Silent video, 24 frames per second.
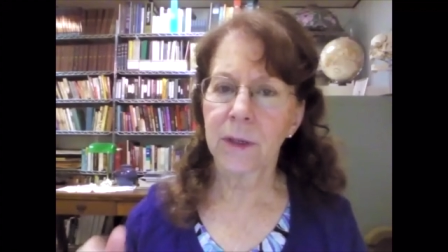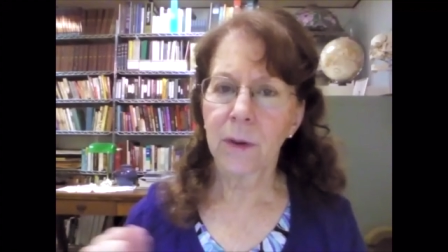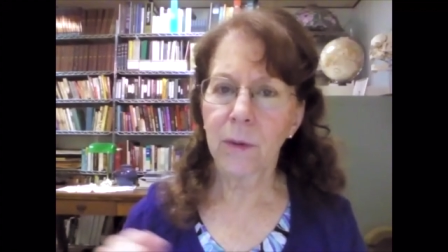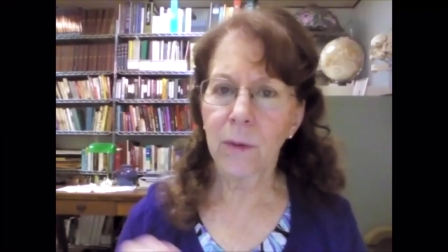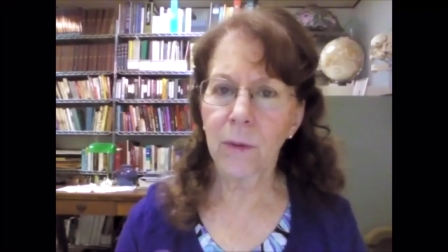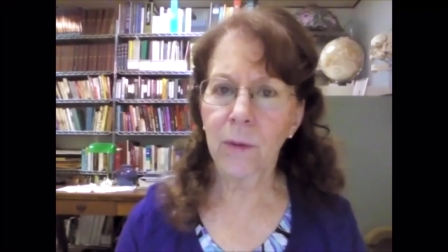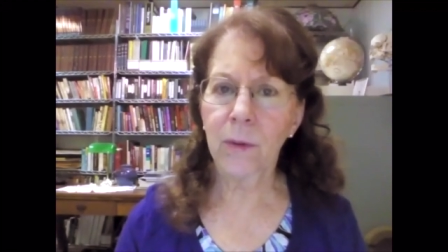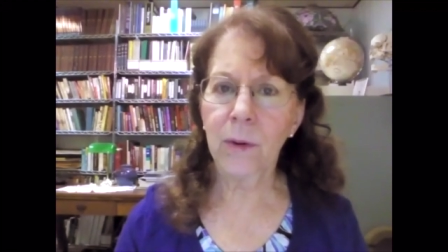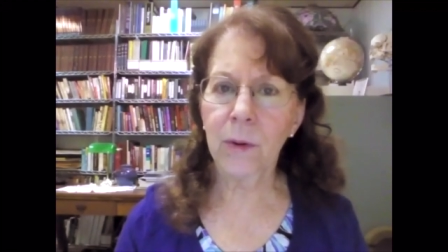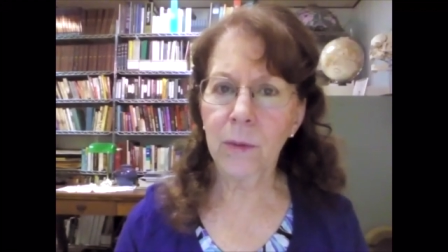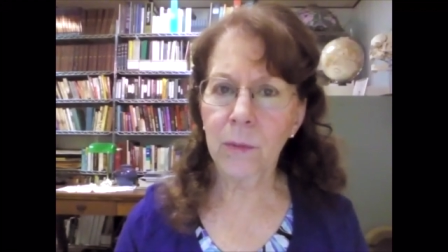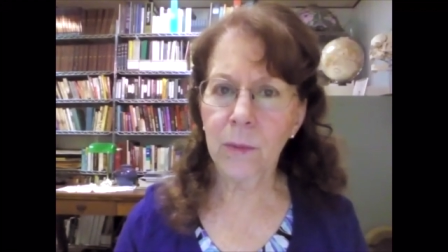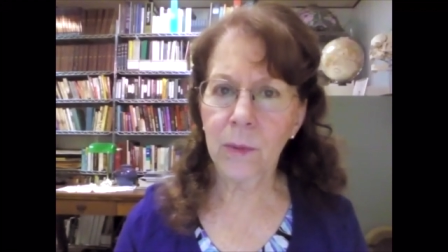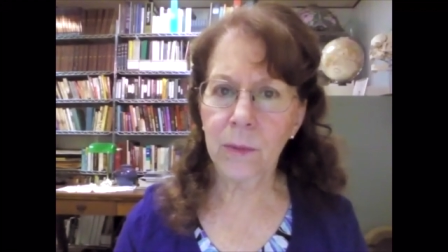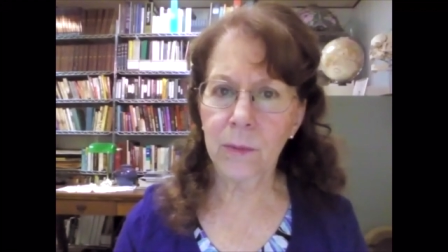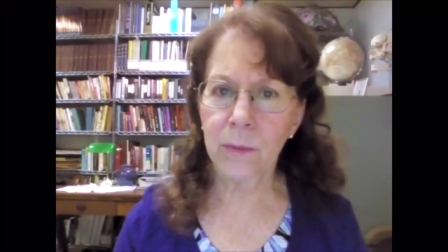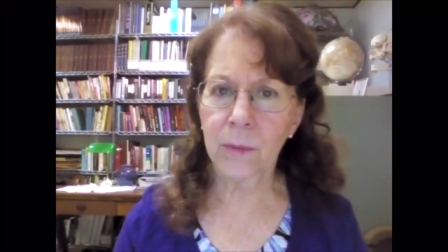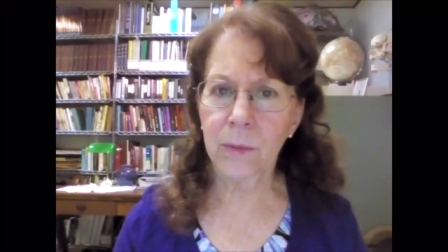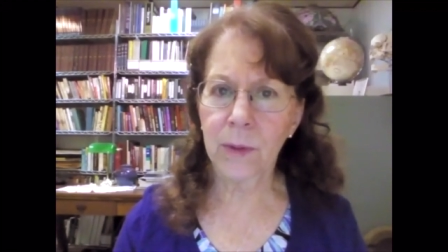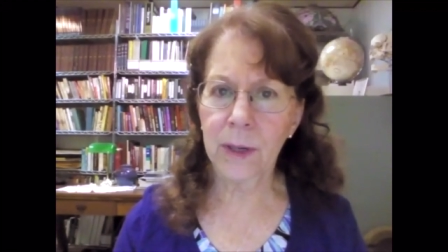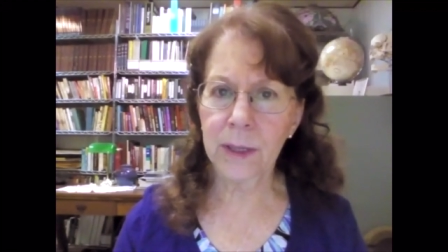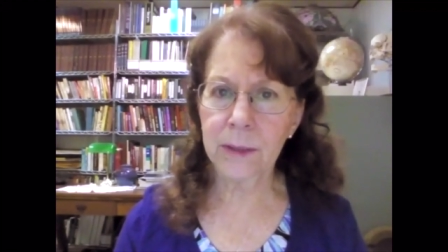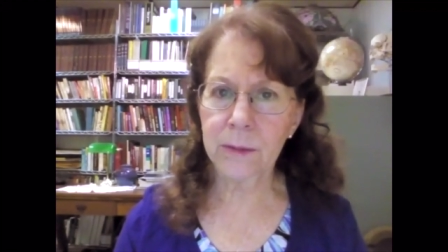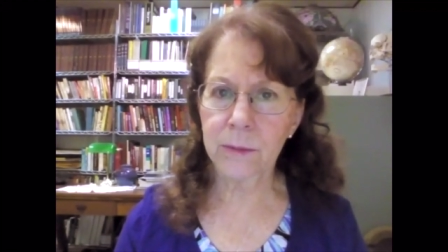or
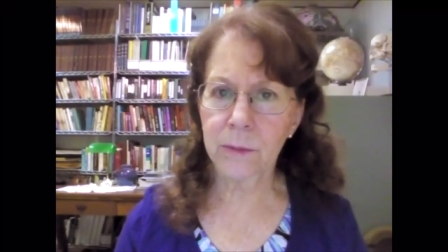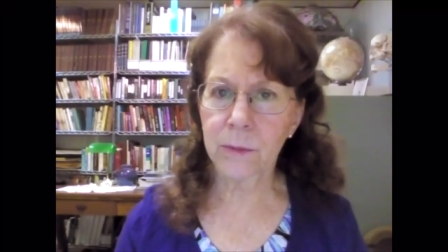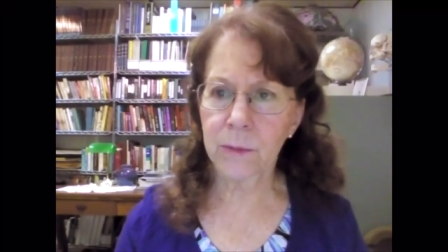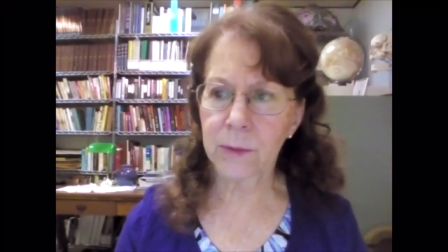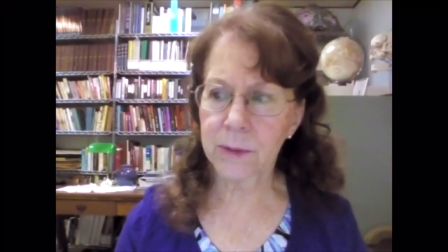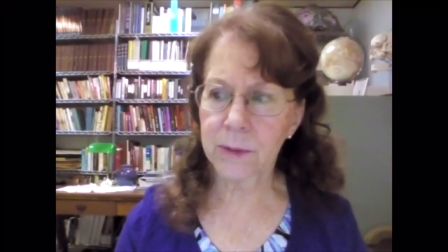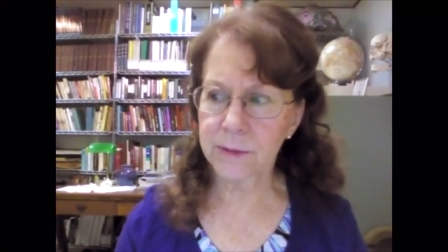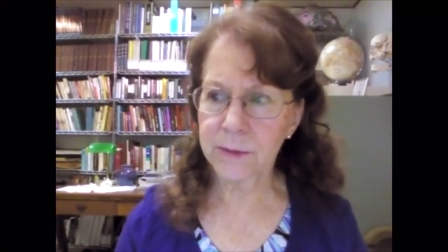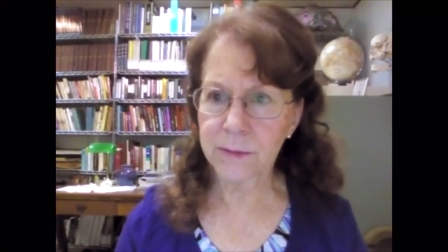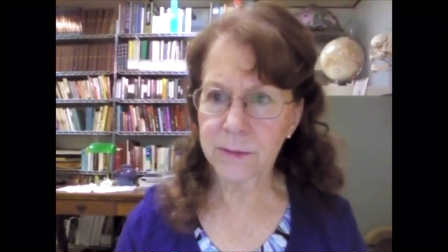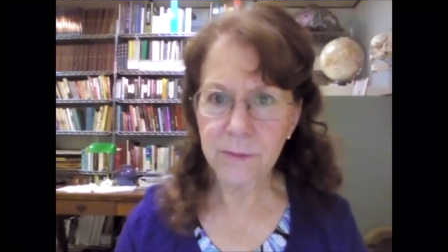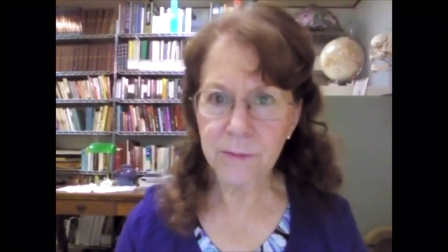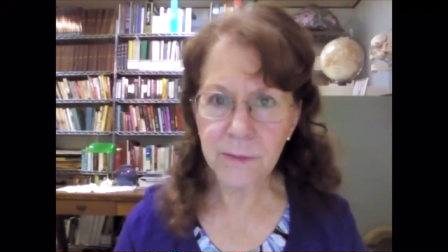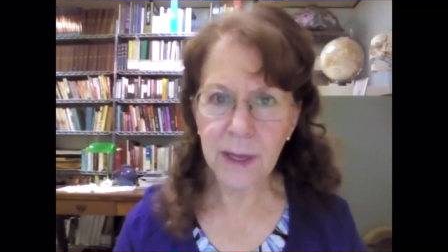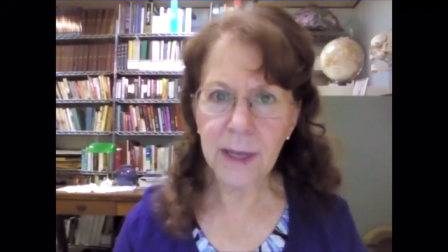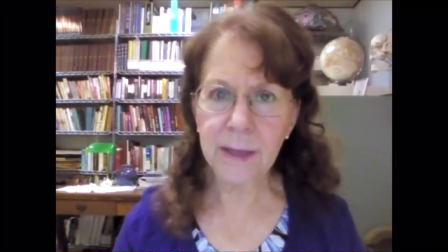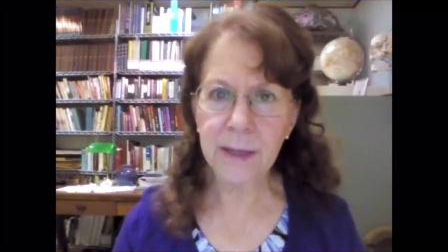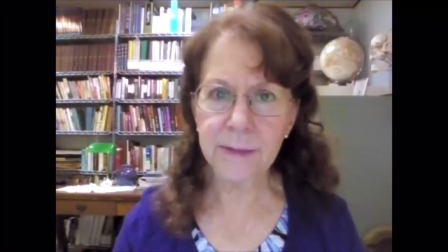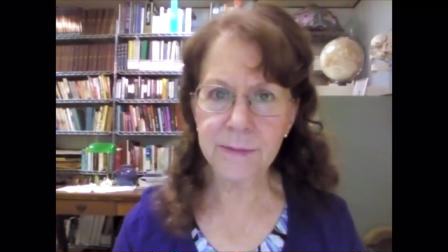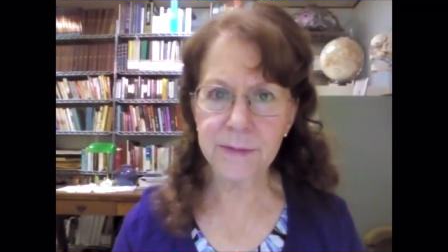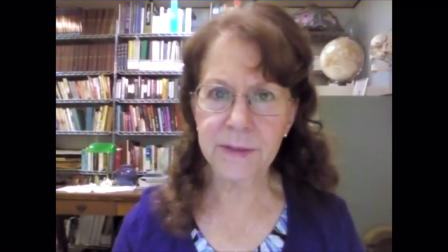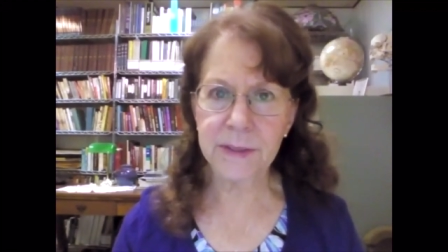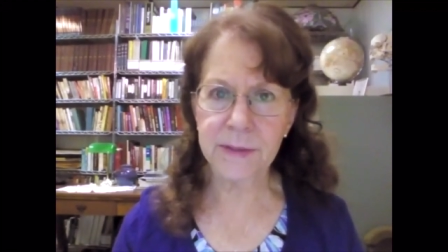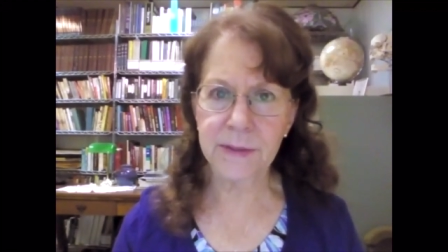what was
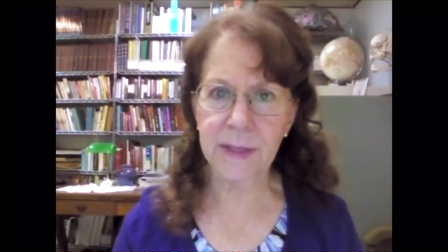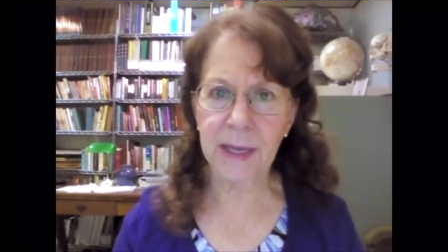involved in